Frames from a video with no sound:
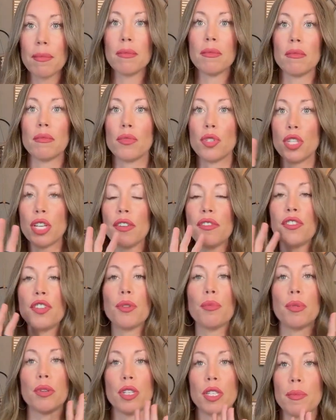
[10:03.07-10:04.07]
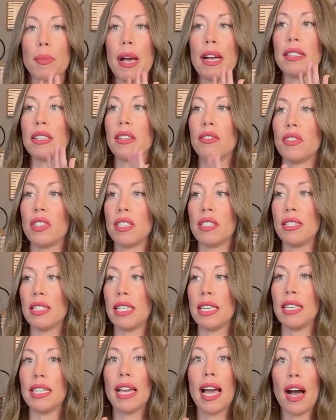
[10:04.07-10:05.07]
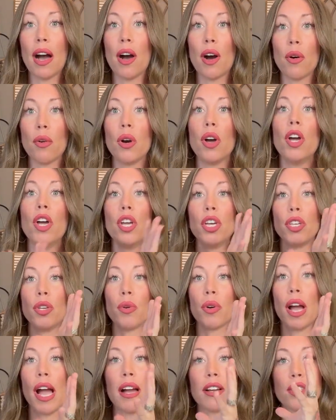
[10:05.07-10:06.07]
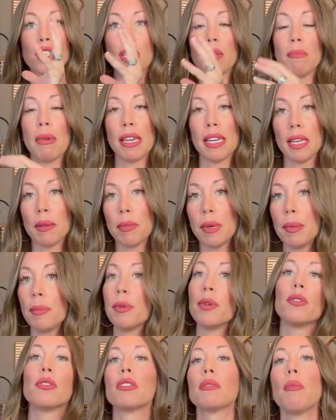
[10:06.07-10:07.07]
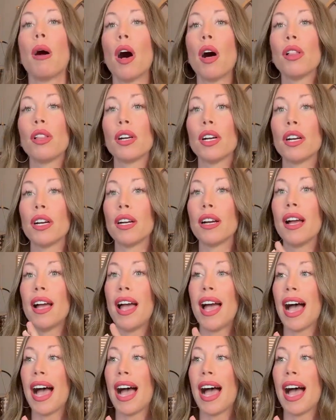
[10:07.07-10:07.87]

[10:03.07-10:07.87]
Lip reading: shift your perspective to see how you are actually making people smaller,